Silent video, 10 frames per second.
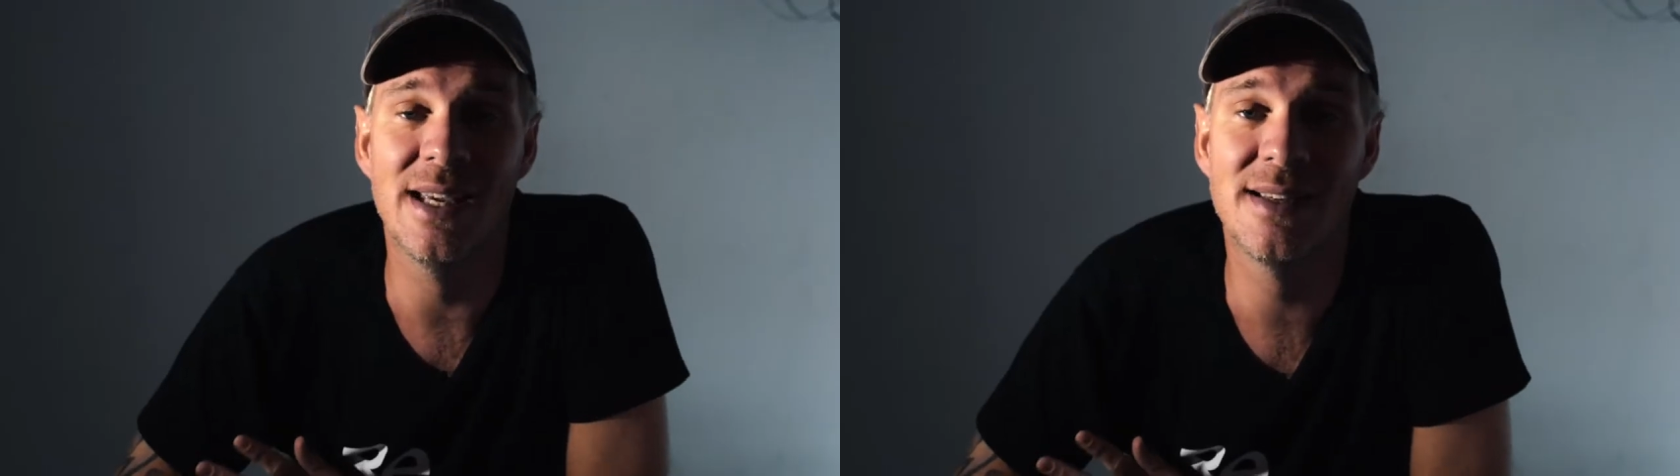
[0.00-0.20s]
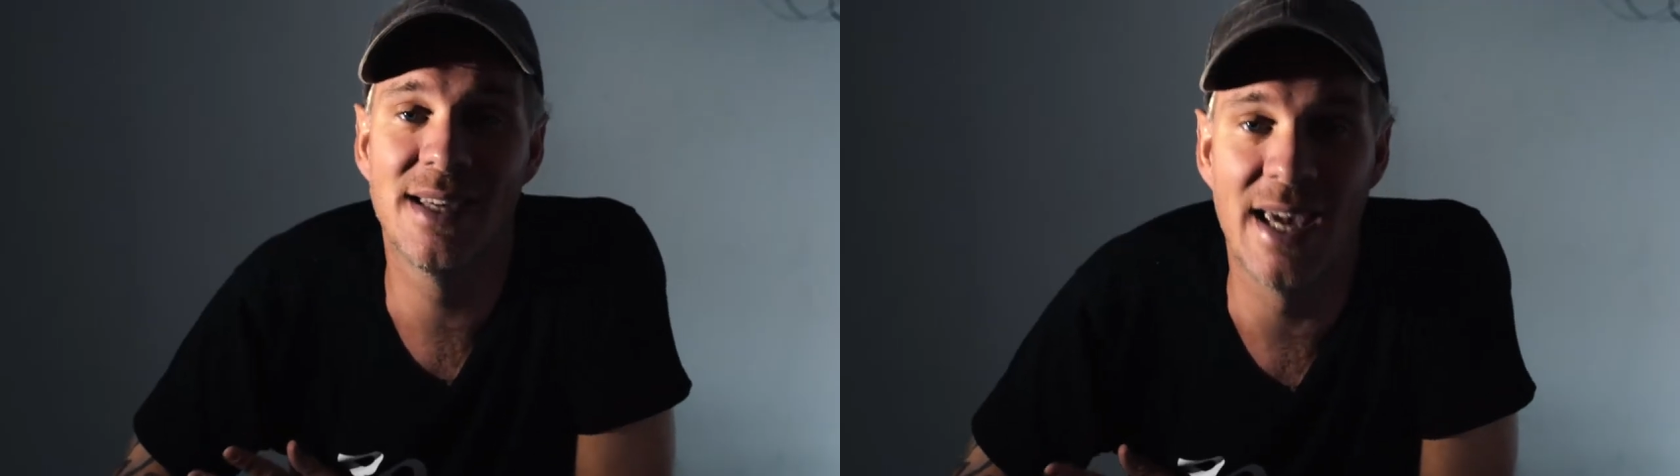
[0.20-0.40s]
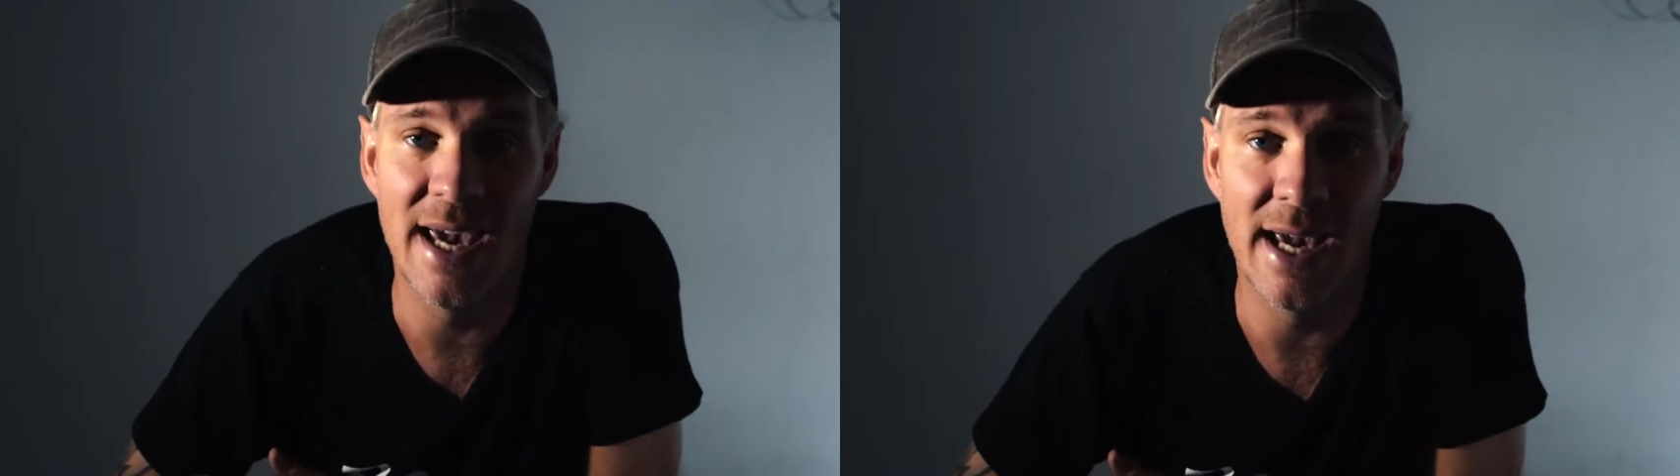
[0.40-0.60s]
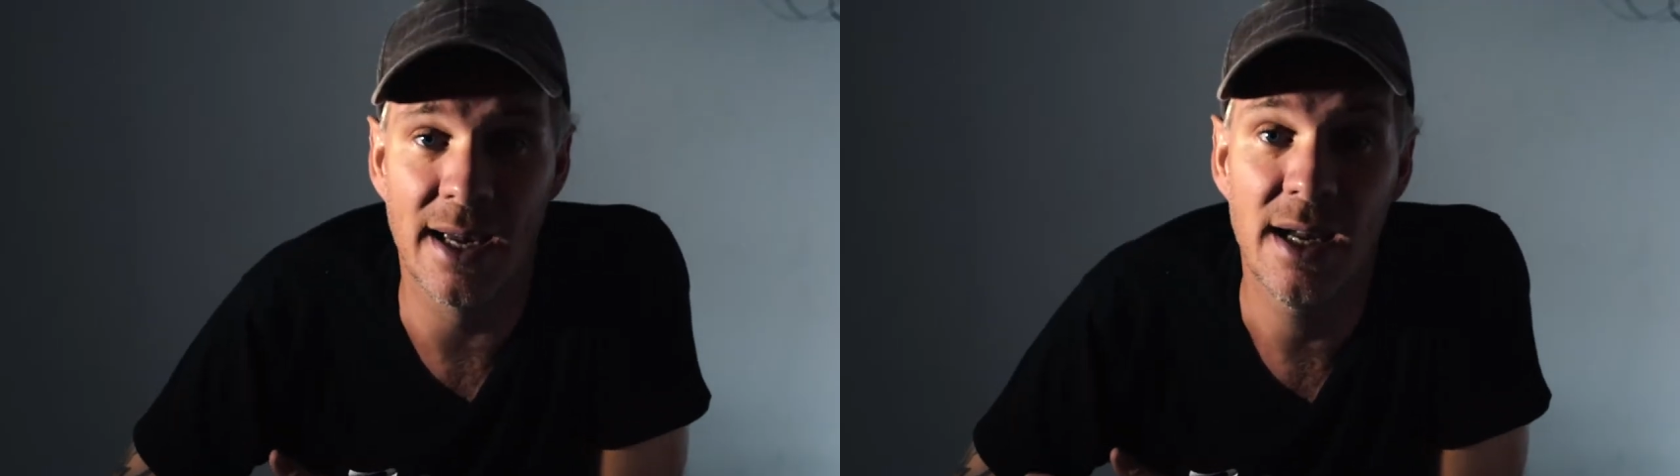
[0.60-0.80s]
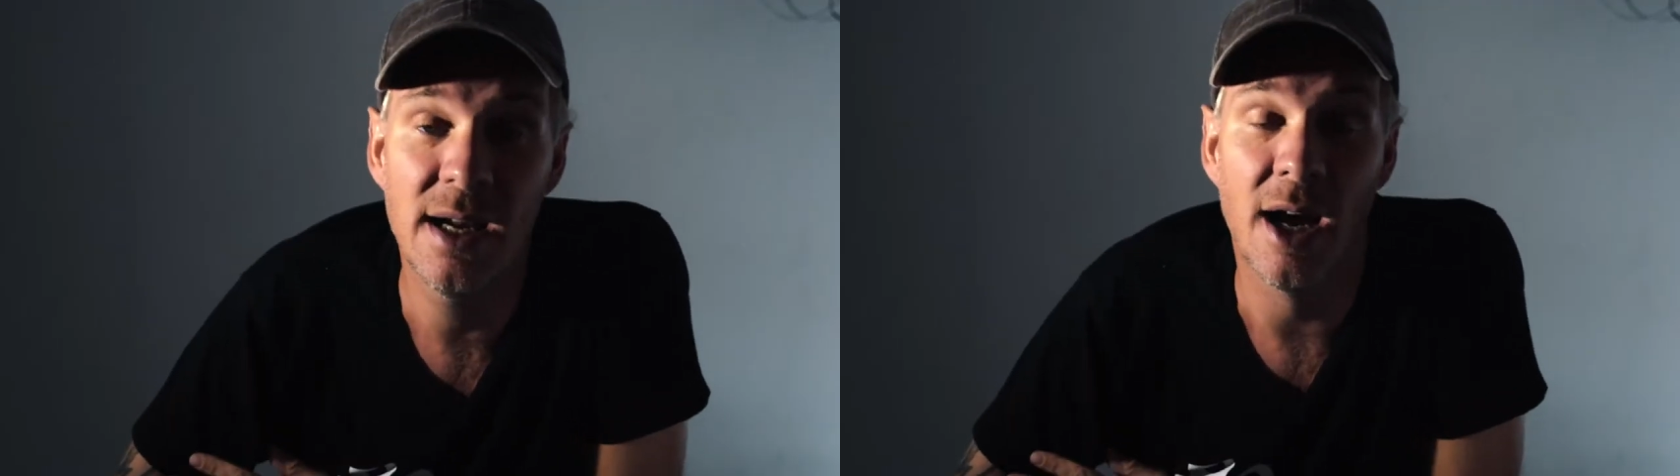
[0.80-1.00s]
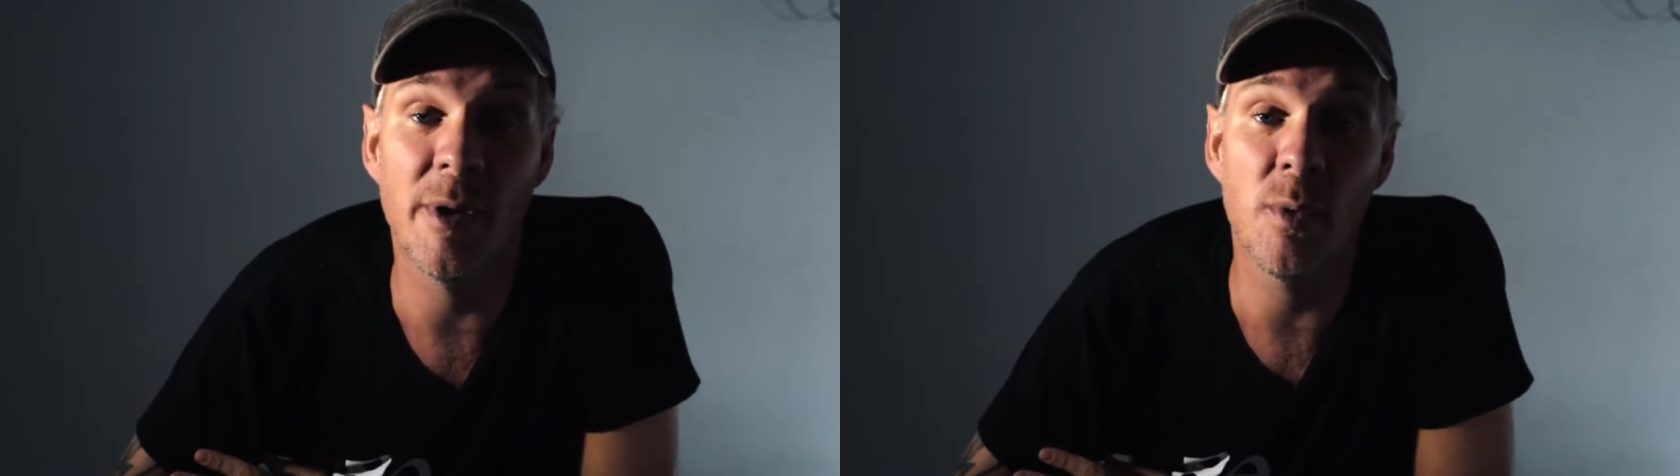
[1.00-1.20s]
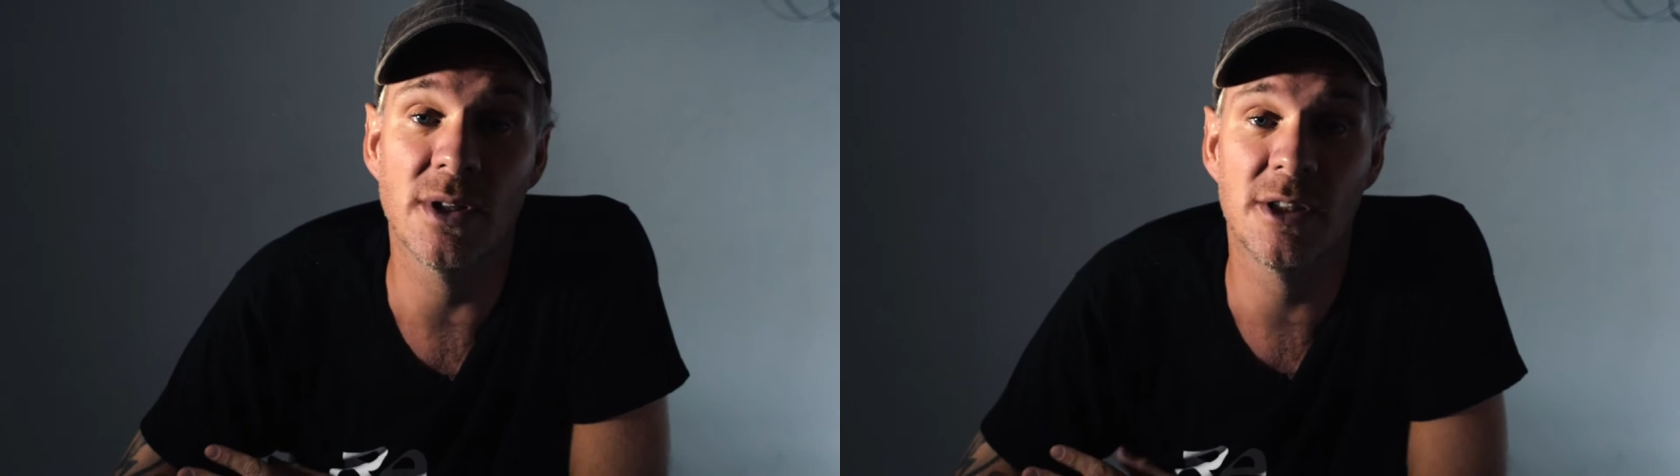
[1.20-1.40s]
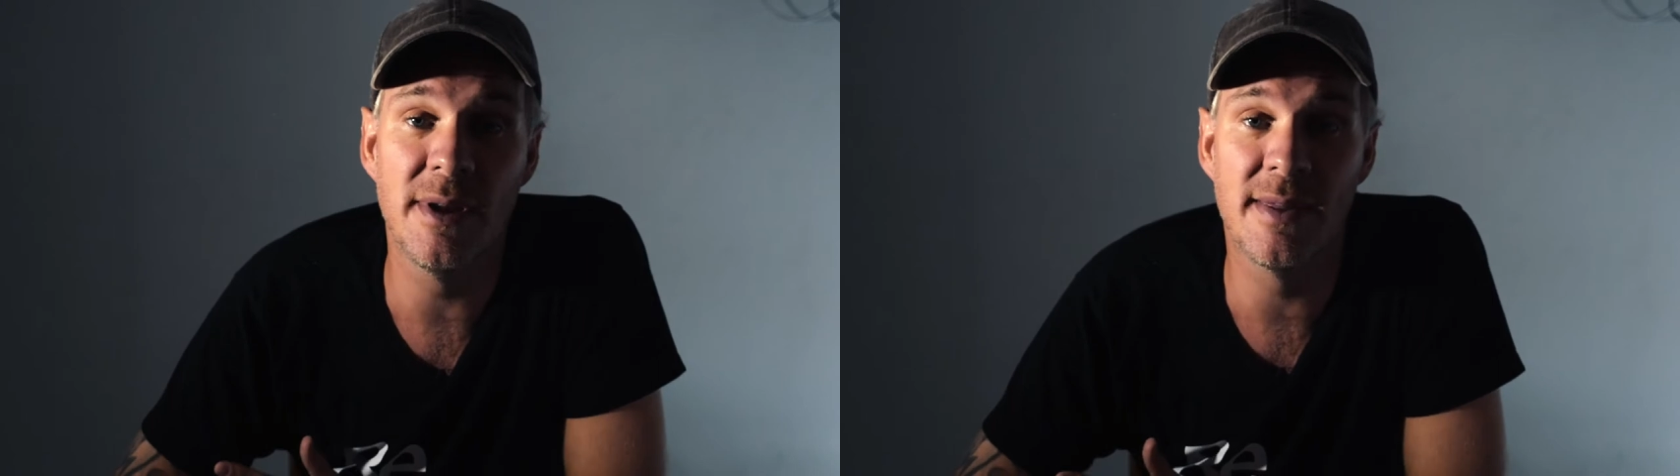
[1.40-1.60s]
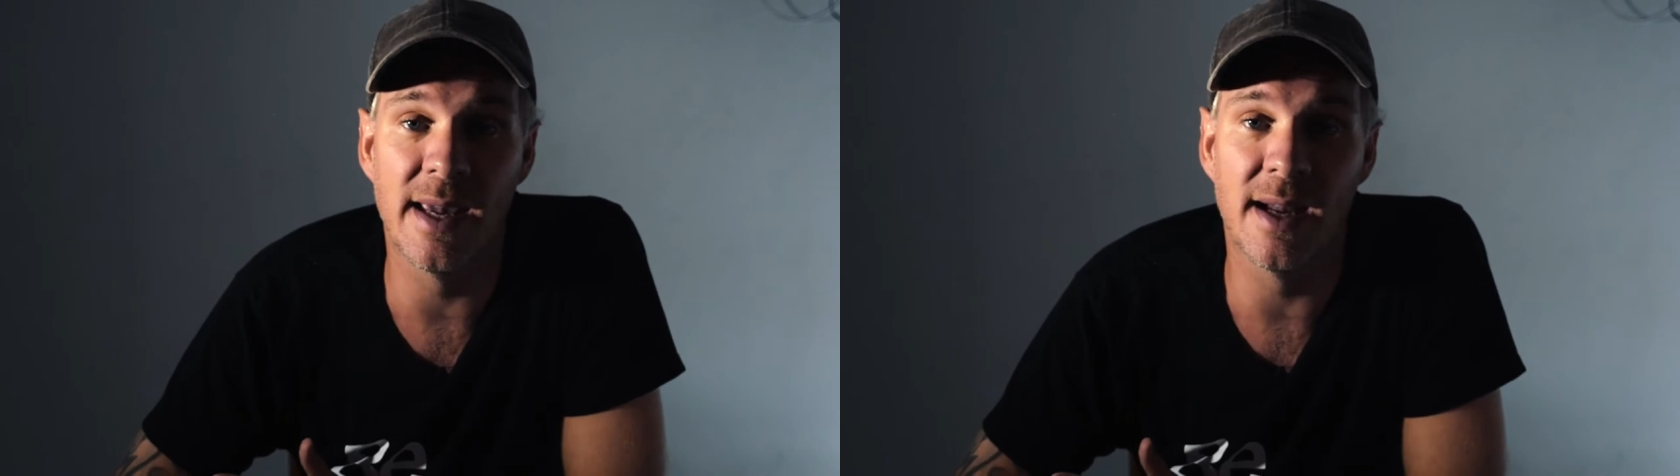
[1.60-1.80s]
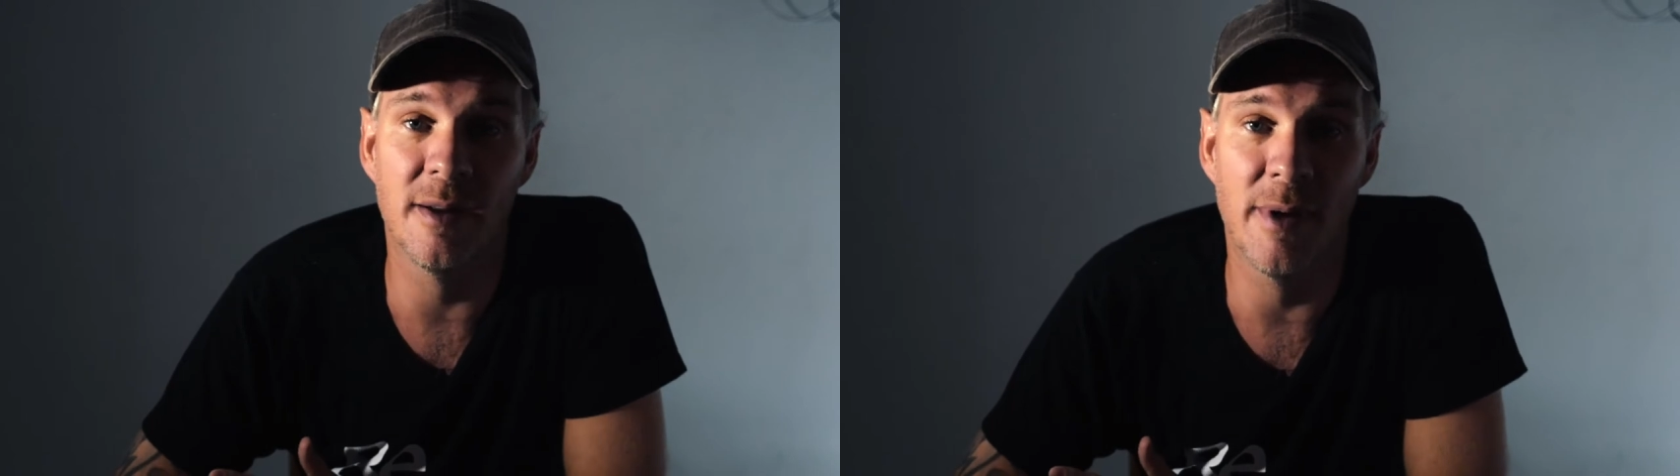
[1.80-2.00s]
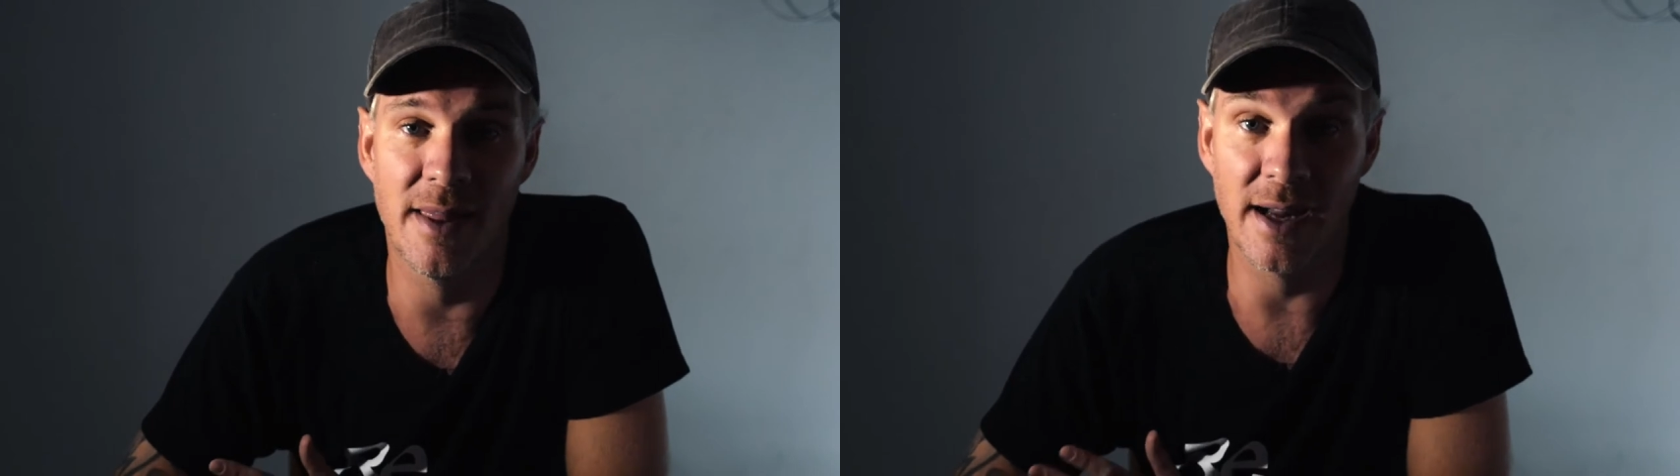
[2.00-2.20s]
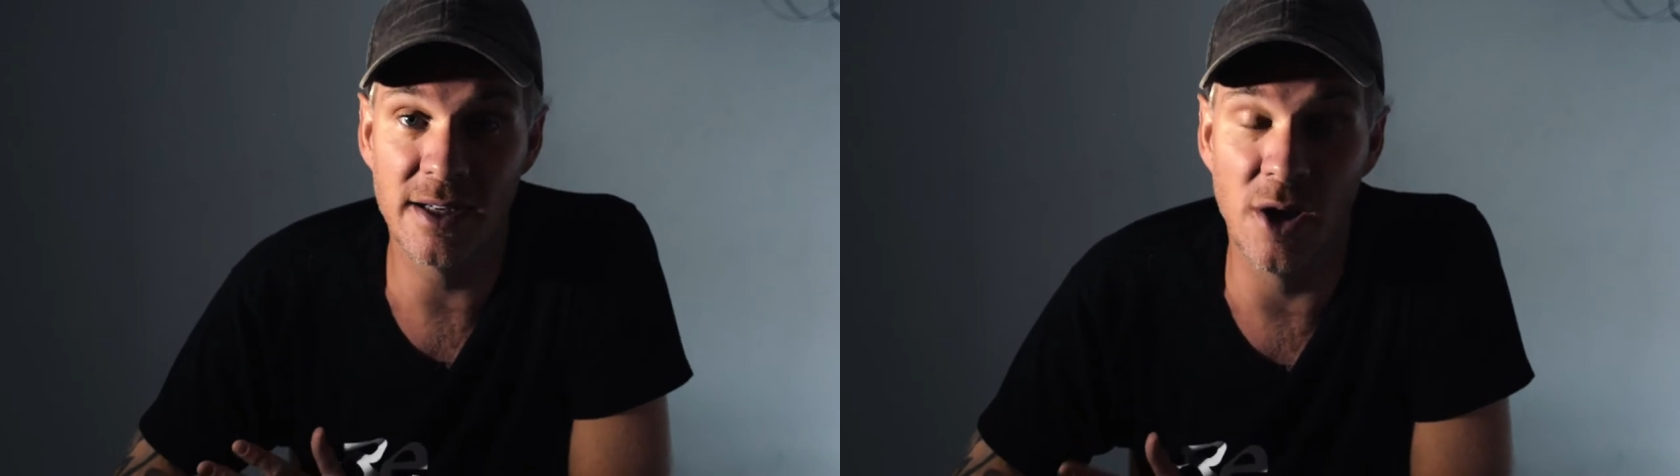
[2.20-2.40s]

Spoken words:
is king, and we want to be thinking about that